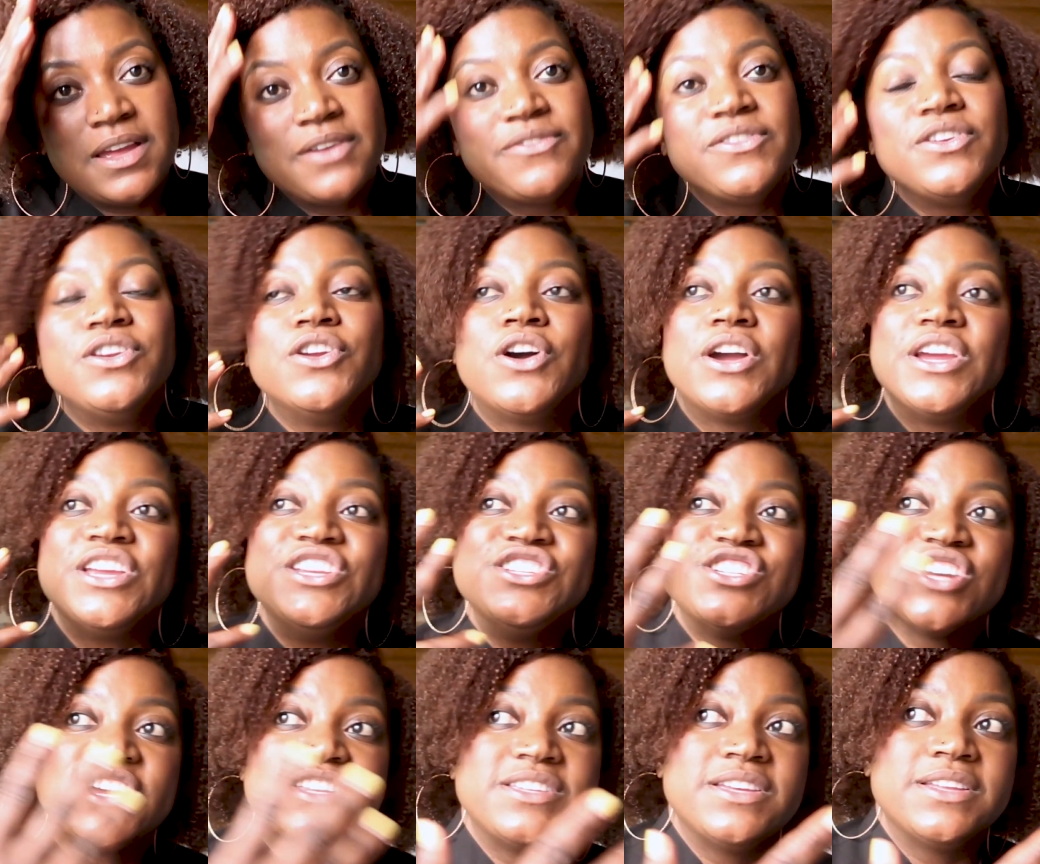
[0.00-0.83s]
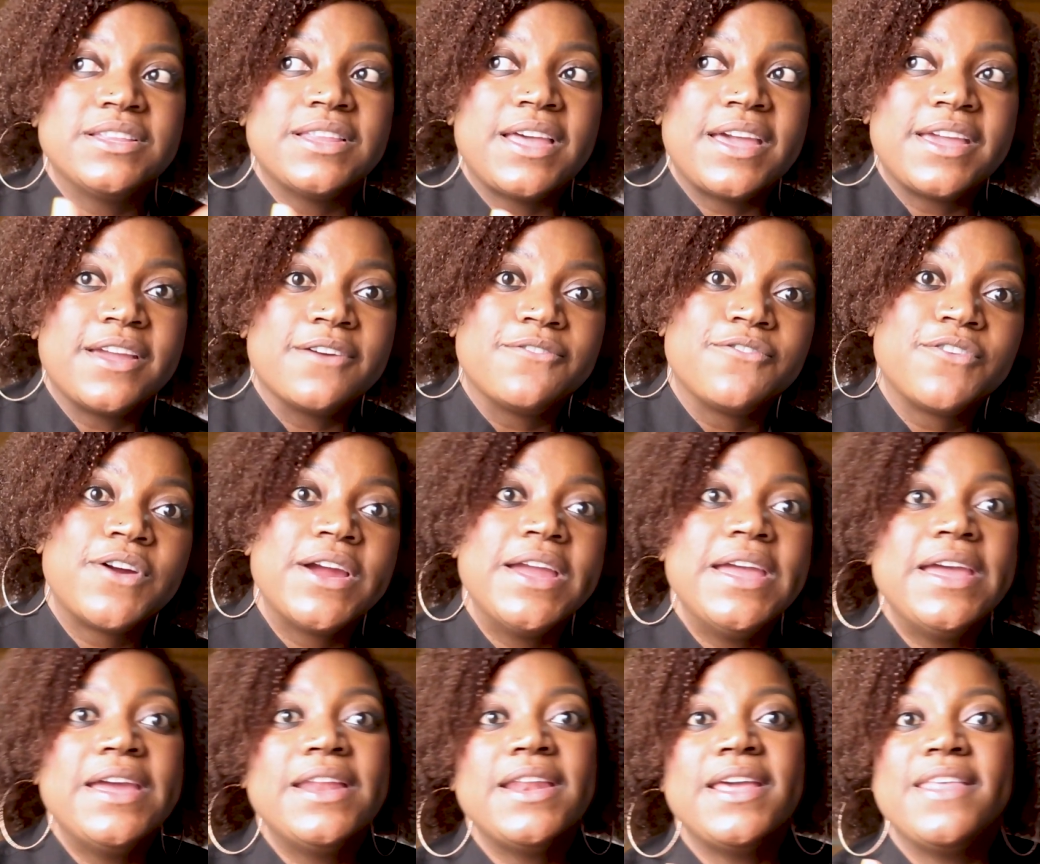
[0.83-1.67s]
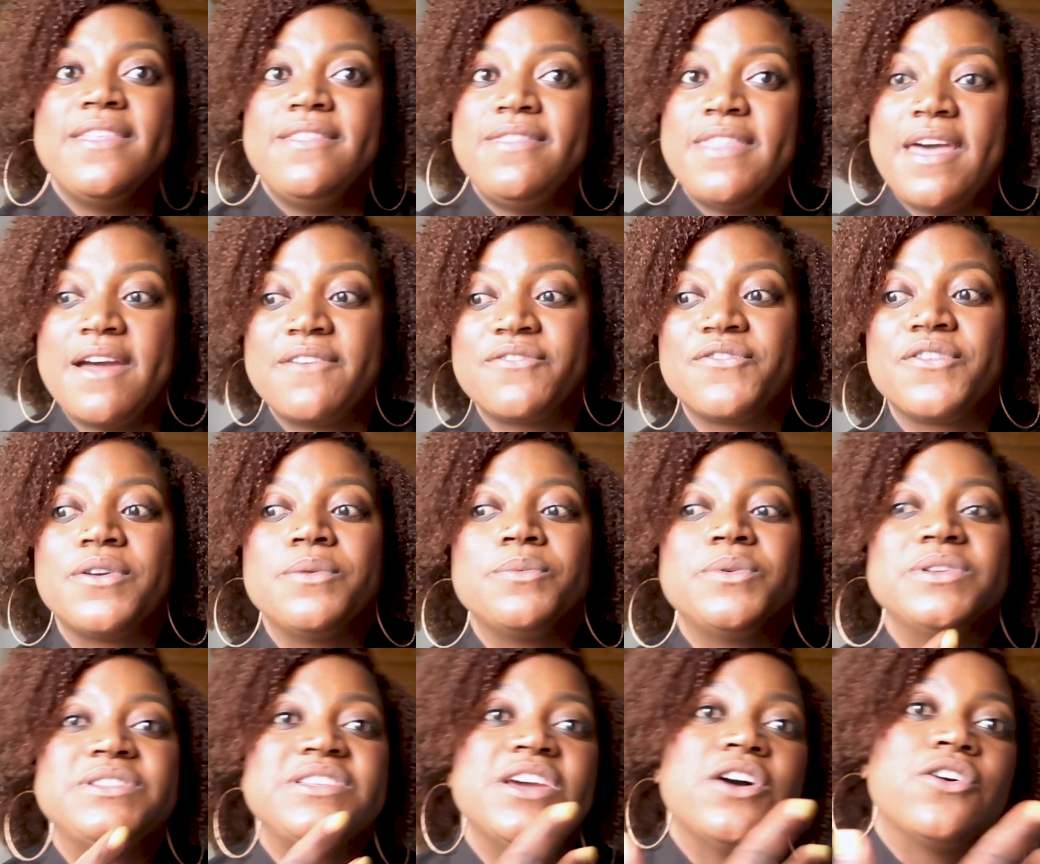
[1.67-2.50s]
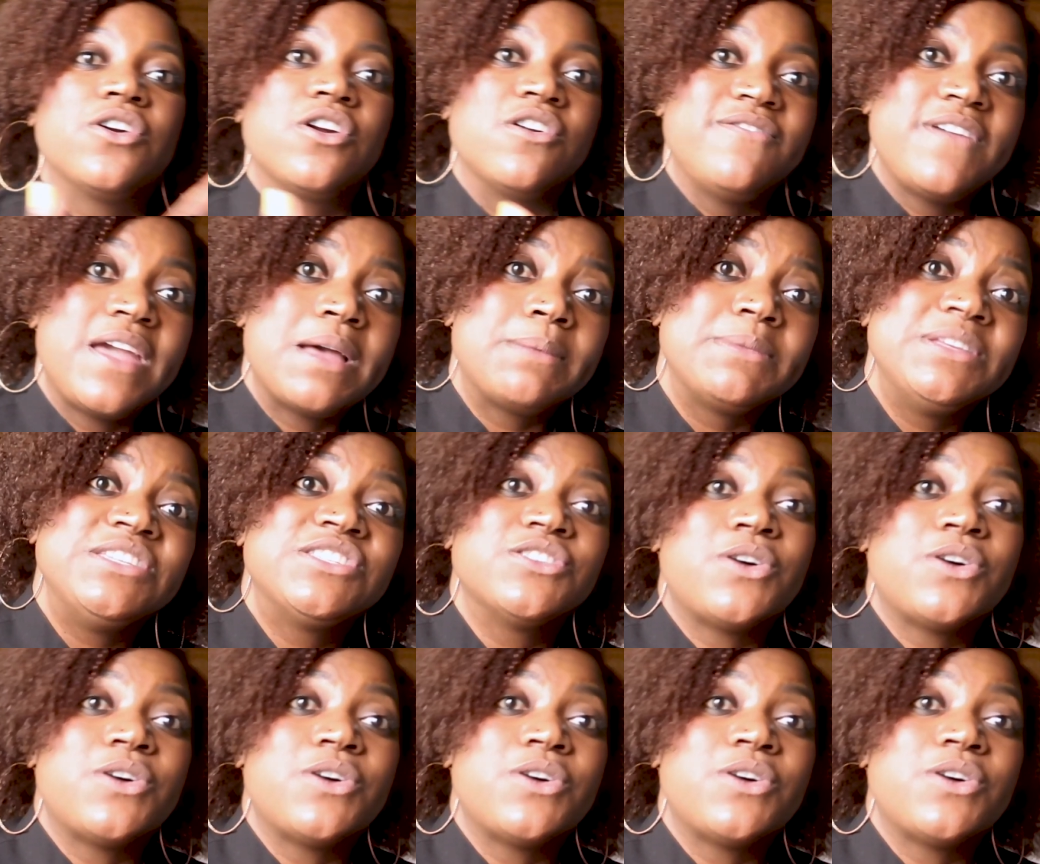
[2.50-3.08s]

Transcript: enough, I injected like a friend, and then that friend would tell her family.